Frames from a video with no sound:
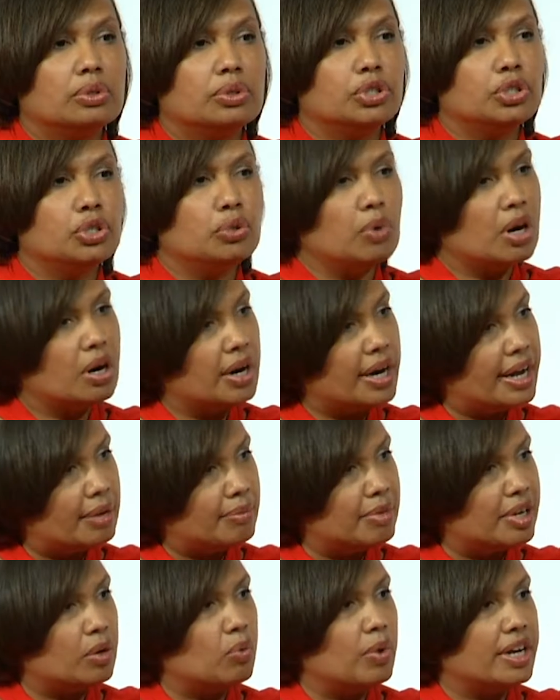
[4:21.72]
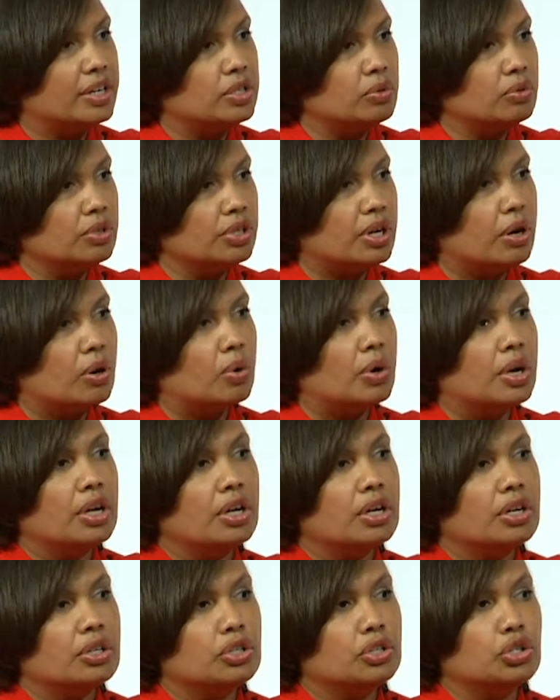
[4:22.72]
You are aiming way too low.
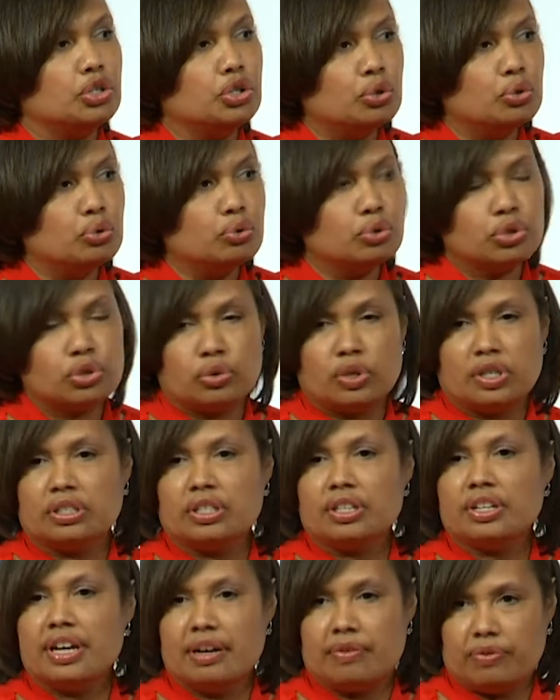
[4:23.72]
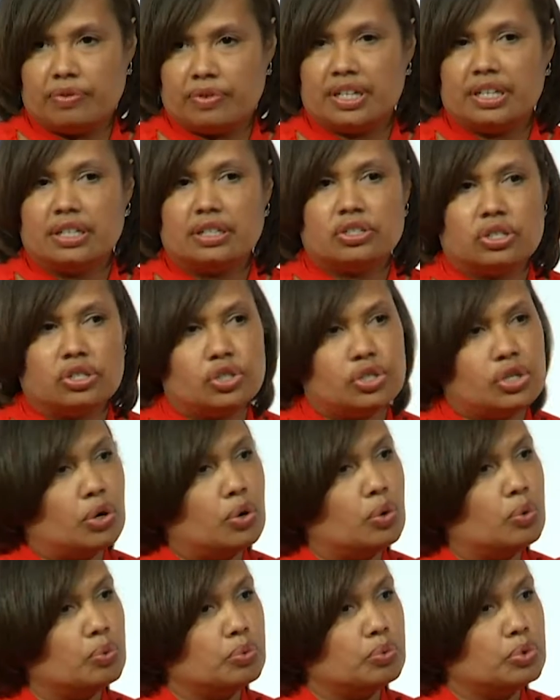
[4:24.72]
Use your leverage. And
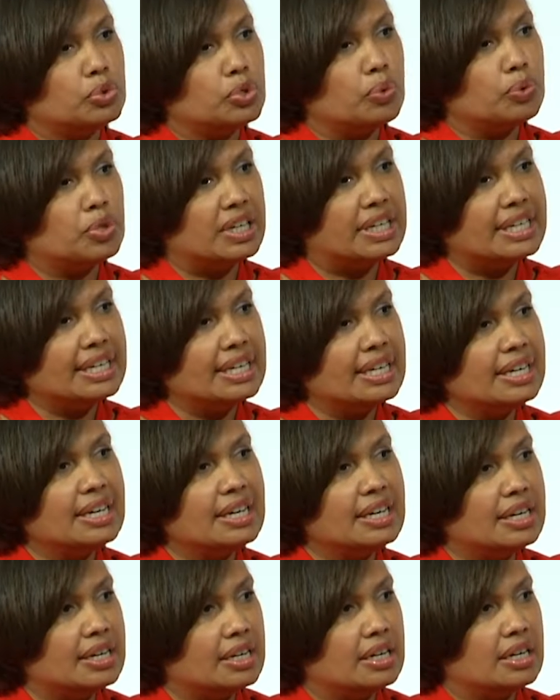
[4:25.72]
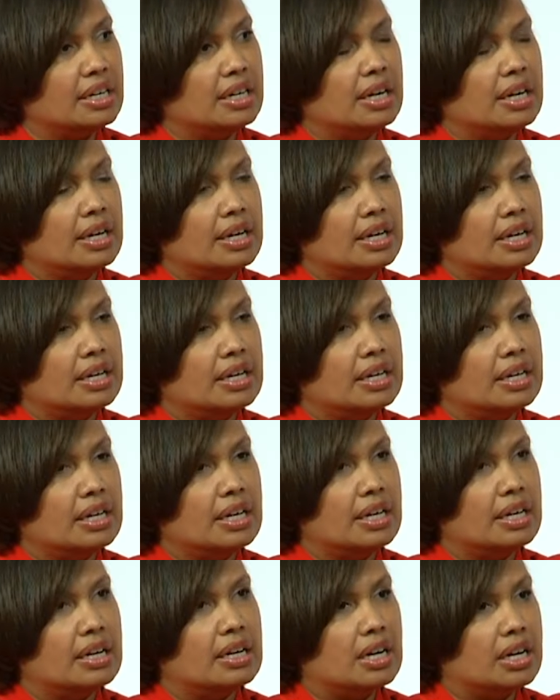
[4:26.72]
so the key
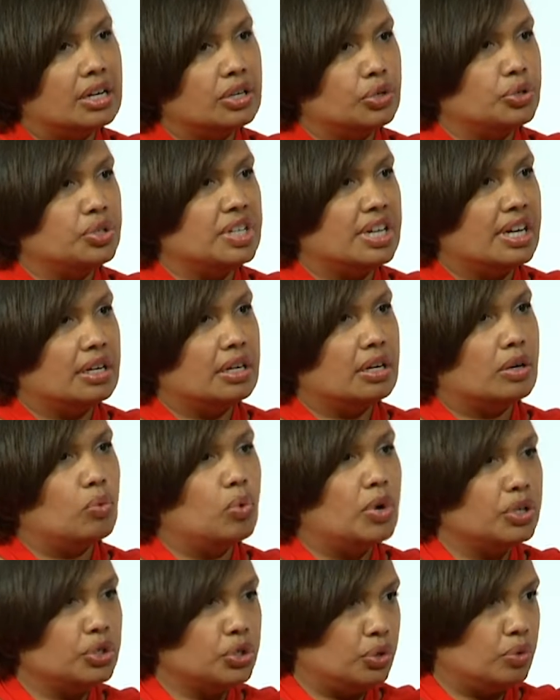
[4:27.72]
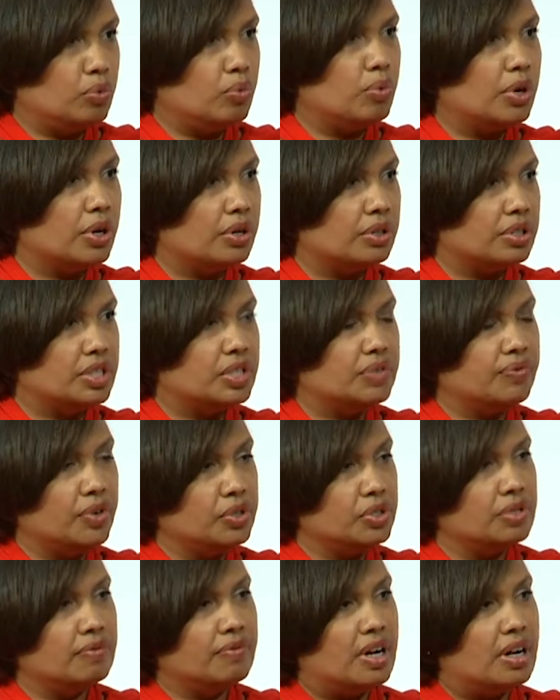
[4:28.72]
in understanding what you're worth is,
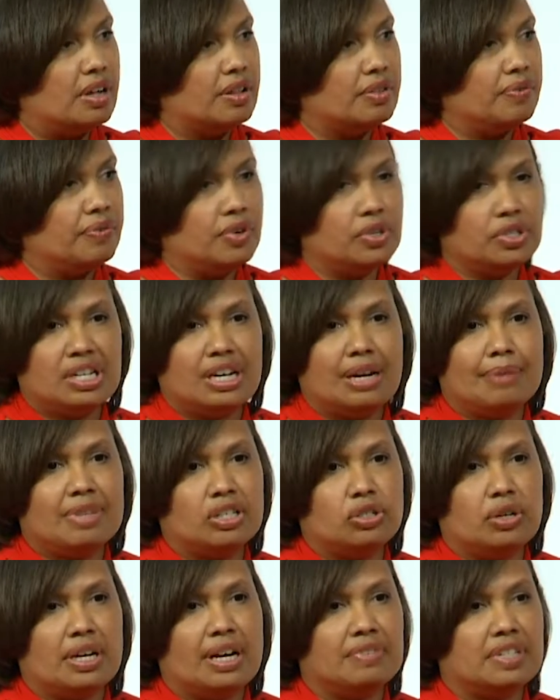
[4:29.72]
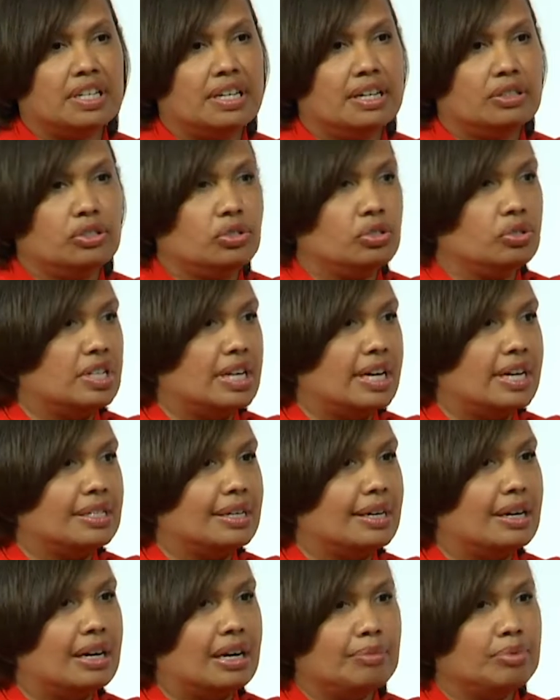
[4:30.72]
first of all, the first time that you have to exercise
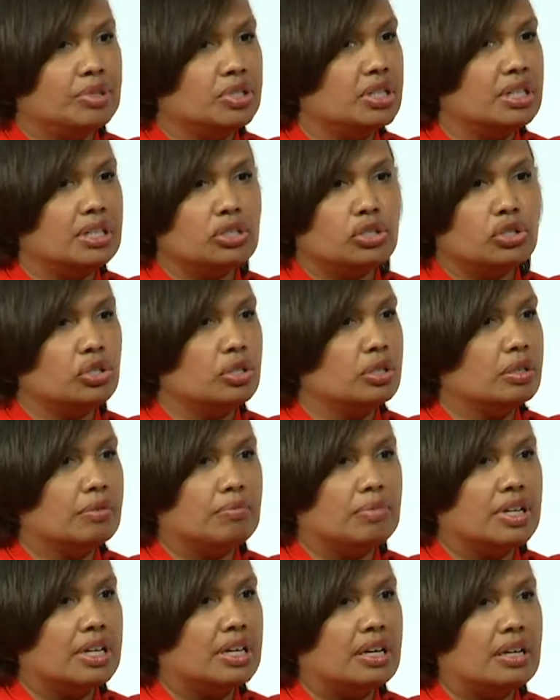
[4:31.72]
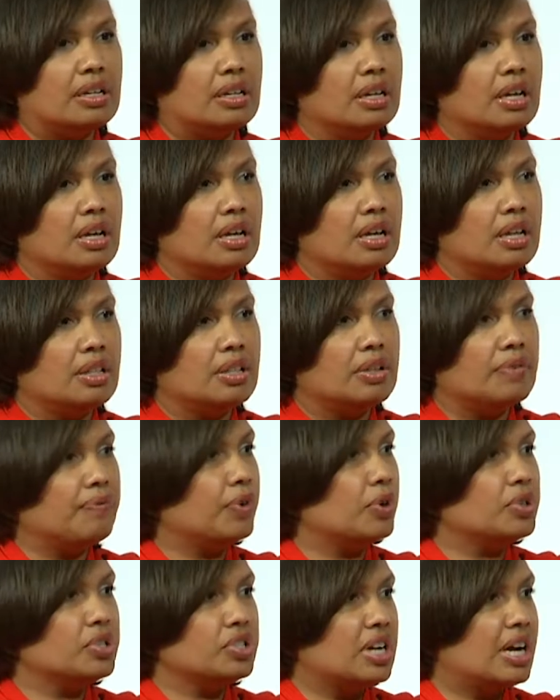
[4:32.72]
that option, it shouldn't be the
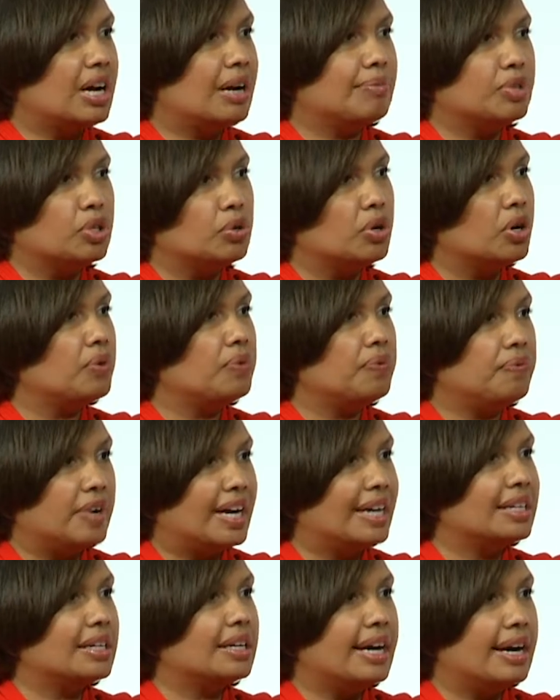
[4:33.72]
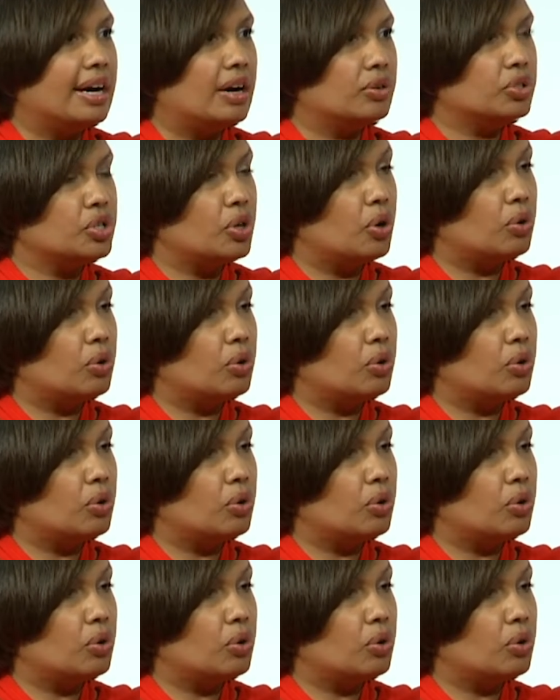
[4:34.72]
first time you go find it out.